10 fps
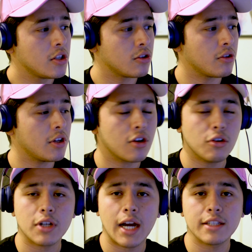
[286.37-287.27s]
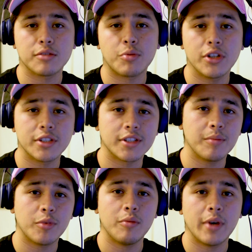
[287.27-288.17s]
So there you go guys, it's pretty
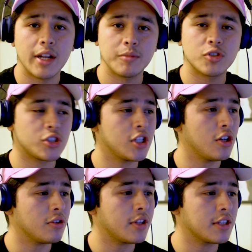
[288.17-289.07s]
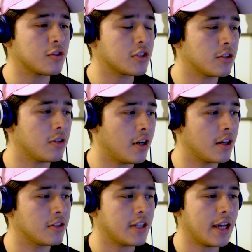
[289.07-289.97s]
simple. My name is Gio. Thanks for
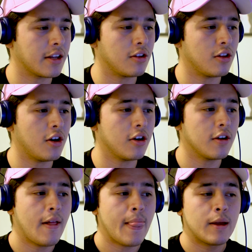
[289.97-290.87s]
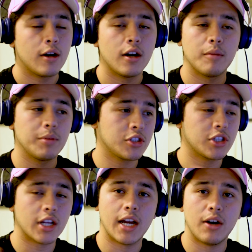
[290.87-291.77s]
tagging along. Please
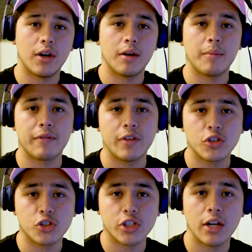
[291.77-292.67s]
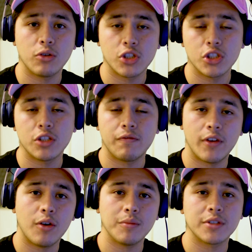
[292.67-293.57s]
check out my featured channel, GG
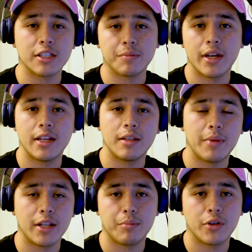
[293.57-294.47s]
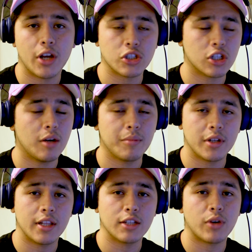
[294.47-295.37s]
Films. That's my independent production
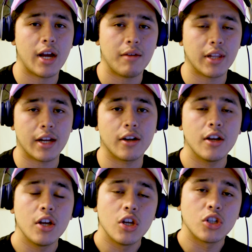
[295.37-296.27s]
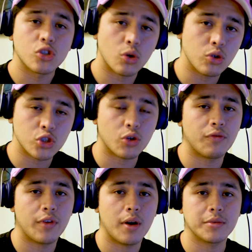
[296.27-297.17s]
company. That's where I have a lot of short
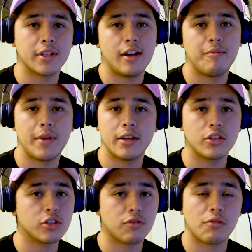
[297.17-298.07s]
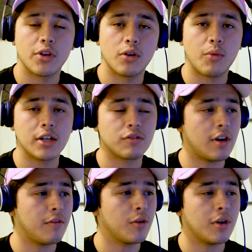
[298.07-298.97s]
films that I've made just for free to watch for
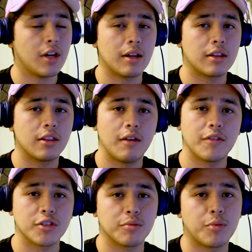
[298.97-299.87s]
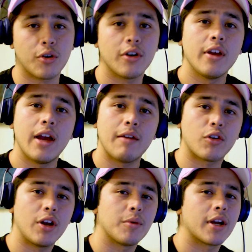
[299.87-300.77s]
everyone. I'd love to support. Have a
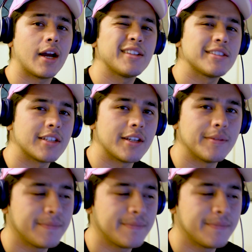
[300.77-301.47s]
great one, guys. See ya.